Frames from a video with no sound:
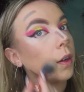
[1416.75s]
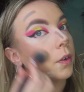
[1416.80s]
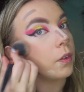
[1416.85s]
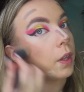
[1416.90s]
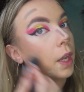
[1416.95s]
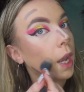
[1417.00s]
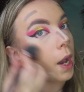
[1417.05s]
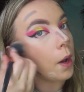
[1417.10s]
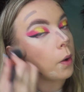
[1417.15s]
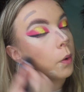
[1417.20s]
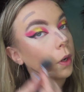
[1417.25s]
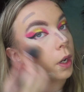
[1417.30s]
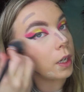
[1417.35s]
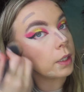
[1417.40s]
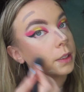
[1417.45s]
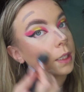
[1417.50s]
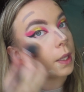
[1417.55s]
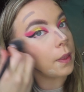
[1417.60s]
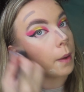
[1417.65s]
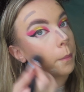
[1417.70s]
See how
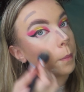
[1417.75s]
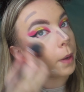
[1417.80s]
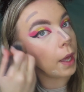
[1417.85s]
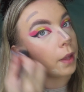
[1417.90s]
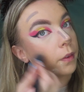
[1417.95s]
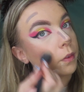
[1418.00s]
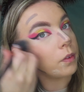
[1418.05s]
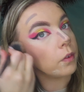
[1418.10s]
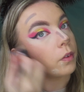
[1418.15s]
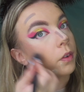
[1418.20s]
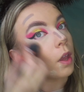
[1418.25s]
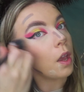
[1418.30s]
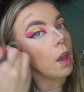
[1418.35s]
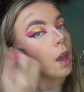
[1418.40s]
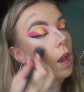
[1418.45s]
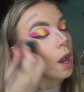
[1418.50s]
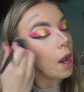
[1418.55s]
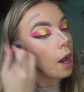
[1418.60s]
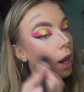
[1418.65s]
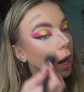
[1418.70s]
nicely that blends,
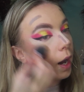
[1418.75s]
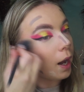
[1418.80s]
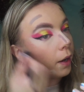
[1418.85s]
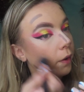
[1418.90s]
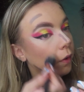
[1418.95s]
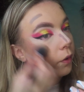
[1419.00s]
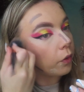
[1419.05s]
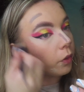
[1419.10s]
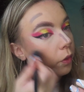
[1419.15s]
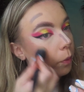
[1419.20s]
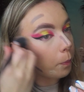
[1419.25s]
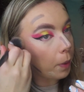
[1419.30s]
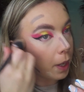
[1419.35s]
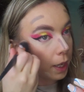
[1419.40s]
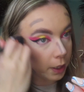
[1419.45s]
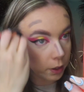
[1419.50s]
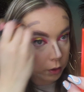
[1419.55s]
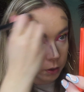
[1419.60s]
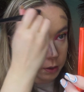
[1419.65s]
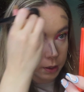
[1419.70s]
and the
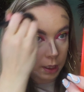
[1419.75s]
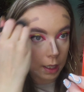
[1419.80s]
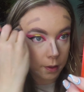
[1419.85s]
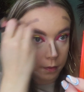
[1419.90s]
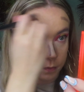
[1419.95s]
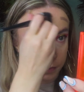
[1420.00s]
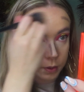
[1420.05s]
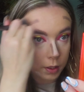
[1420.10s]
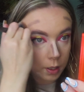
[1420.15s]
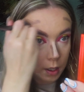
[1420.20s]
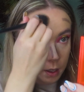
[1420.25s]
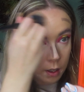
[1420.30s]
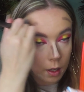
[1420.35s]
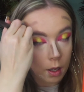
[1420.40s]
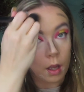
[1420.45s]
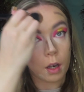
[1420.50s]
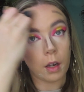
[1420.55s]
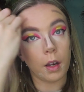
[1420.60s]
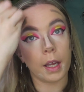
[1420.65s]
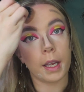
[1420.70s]
pink just gives
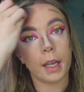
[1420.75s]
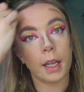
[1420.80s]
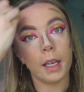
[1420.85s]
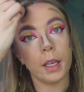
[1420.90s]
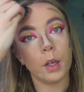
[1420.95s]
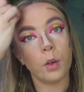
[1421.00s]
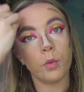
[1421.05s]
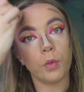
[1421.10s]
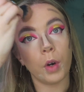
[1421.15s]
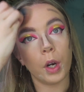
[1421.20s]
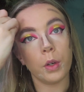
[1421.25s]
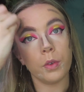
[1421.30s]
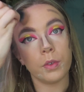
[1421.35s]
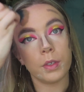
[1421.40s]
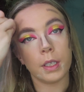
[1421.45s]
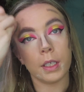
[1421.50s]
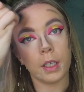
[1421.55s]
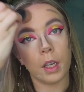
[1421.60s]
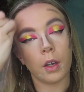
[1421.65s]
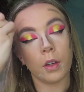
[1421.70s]
like a little
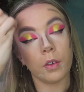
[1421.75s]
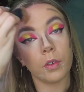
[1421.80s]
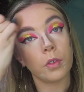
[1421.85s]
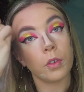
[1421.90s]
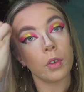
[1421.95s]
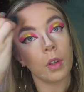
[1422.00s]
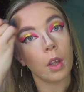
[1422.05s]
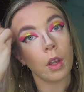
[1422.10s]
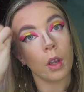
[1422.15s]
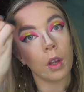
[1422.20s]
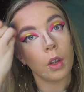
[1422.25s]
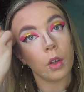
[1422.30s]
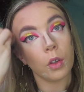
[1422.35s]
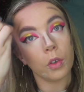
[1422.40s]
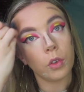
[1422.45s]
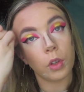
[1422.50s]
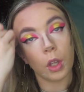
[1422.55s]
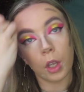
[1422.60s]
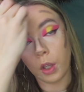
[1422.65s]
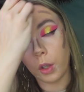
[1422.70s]
rosiness
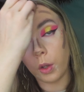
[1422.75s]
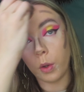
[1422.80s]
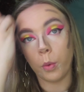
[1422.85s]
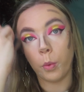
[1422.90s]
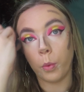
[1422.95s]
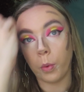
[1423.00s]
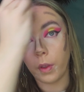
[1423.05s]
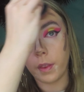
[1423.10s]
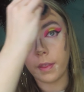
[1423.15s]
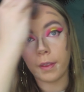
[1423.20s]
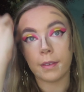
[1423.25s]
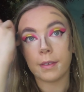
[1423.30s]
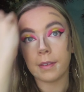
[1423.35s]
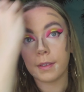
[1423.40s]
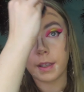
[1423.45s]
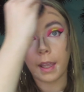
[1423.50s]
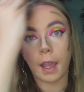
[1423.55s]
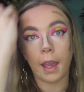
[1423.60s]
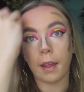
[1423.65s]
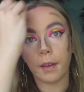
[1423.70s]
to the
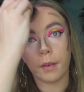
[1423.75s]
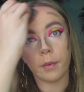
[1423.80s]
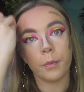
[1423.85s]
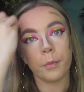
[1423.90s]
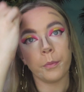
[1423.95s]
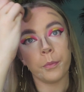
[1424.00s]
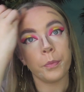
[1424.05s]
skin.